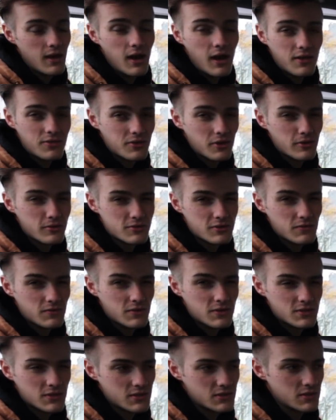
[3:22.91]
I thought it was the
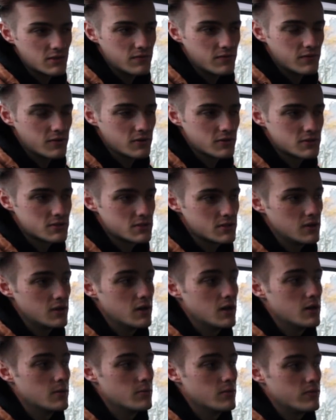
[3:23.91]
V6 at first
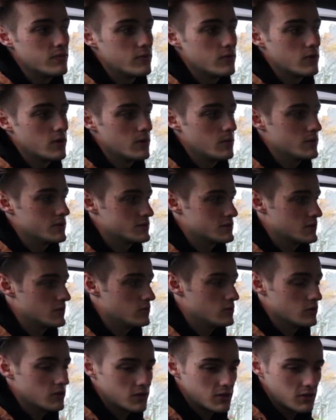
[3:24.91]
before I went to
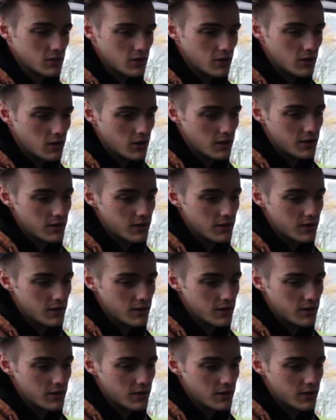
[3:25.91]
go look at the car,